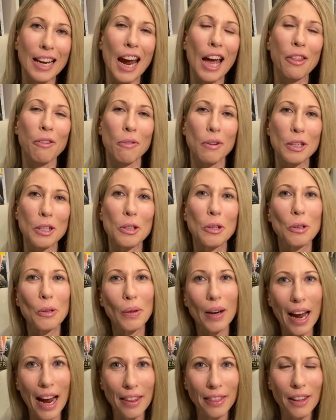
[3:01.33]
Catherine
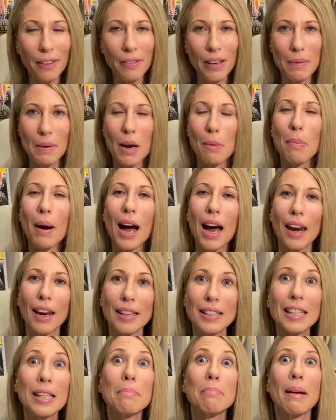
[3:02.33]
Dior and the female
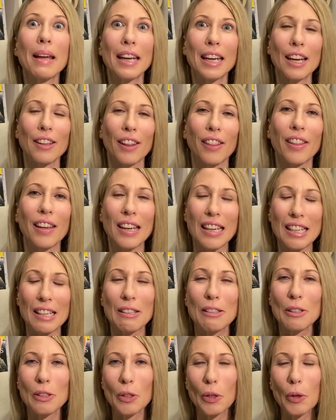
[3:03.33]
pilots and many other
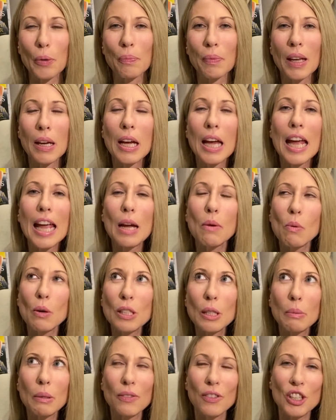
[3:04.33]
things. So it
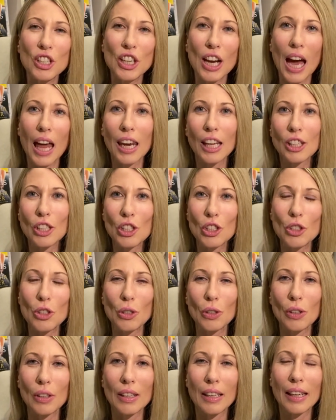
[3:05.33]
was a bit of a challenge
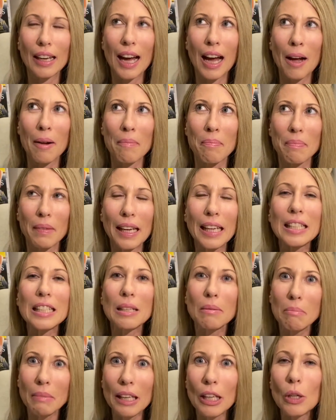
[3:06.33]
to um,
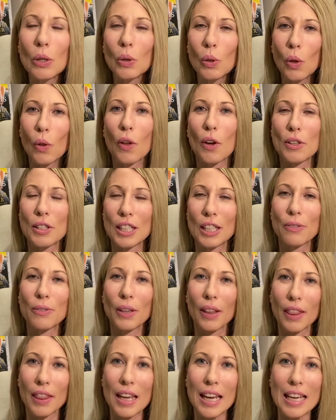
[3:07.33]
intermingle all those
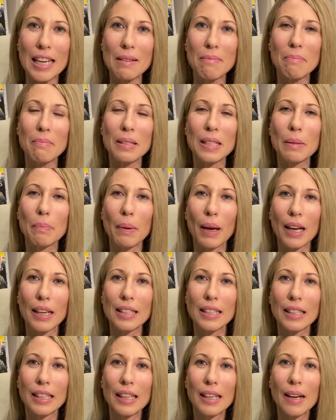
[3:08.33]
different themes,
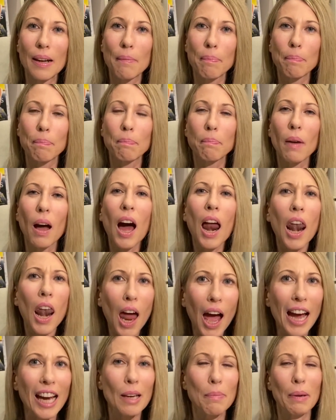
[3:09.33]
but I
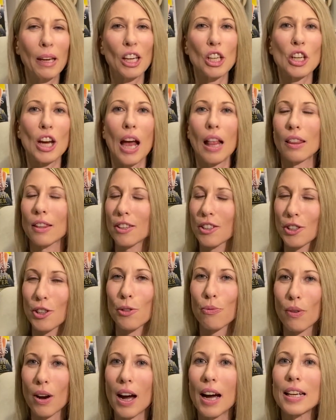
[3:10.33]
like being challenged as a
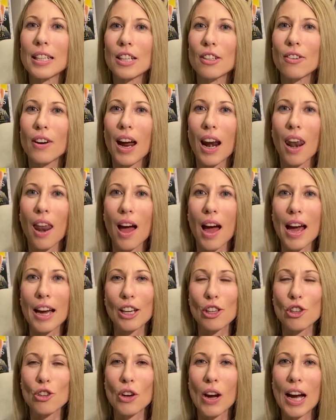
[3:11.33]
writer. I
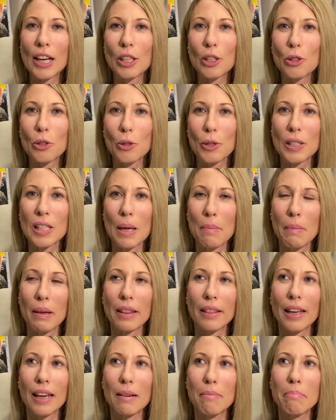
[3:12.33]
like trying to do
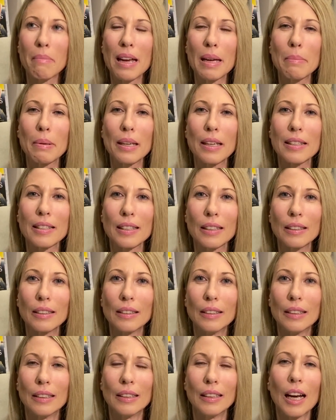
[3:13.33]
something that maybe is a,
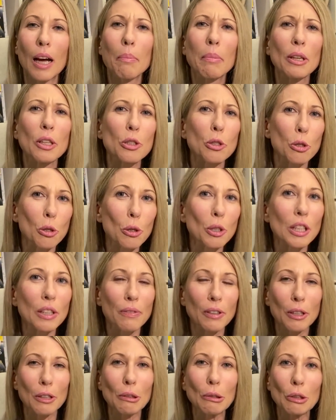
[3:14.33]
a bit too
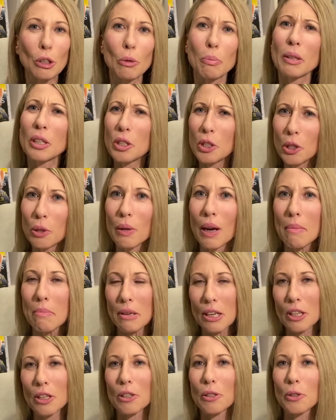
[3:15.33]
difficult or a bit too
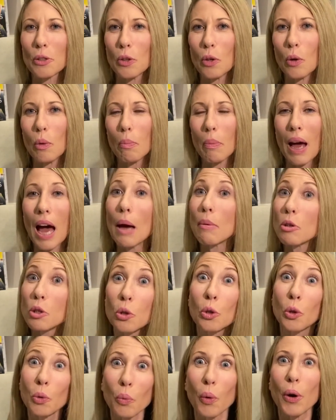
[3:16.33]
ambitious or perhaps
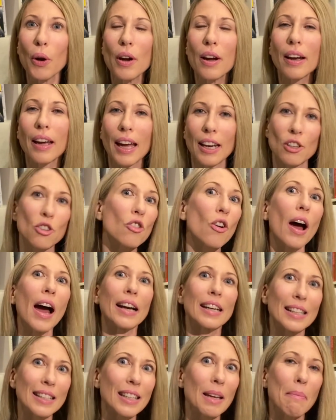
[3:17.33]
shouldn't work, and trying
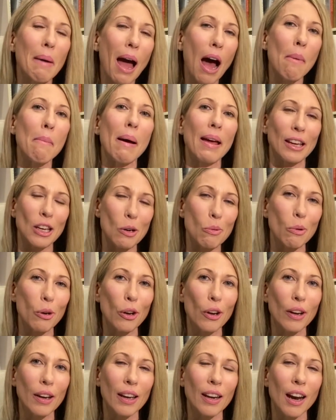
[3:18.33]
to somehow make it
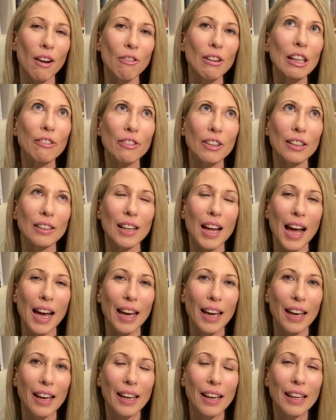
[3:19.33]
work. And I really feel
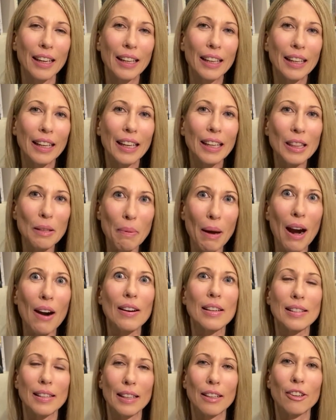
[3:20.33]
like in The
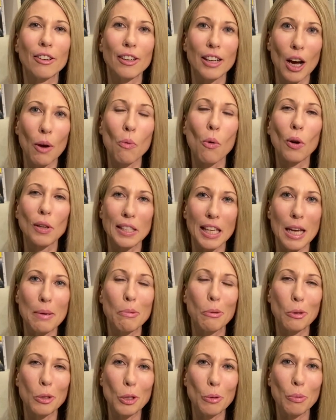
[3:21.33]
Paris Secret, I was
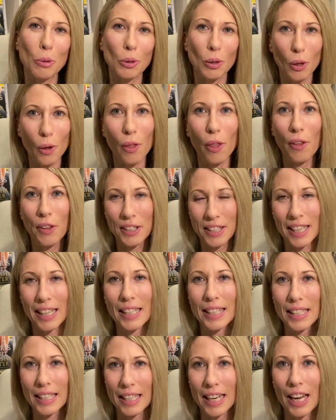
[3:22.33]
able to pull all of those
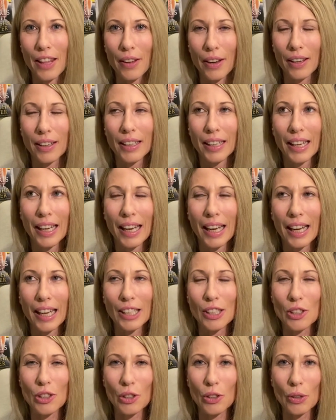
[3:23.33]
things together
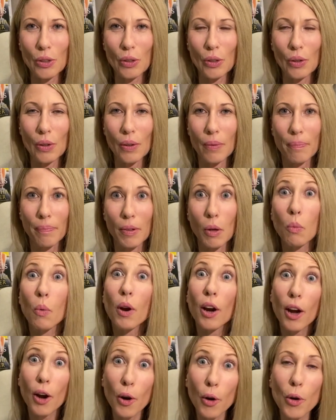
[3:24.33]
into
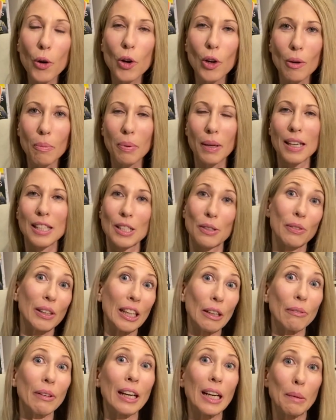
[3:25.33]
what I hope is a
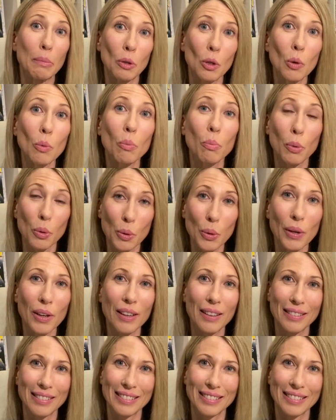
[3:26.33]
really readable book.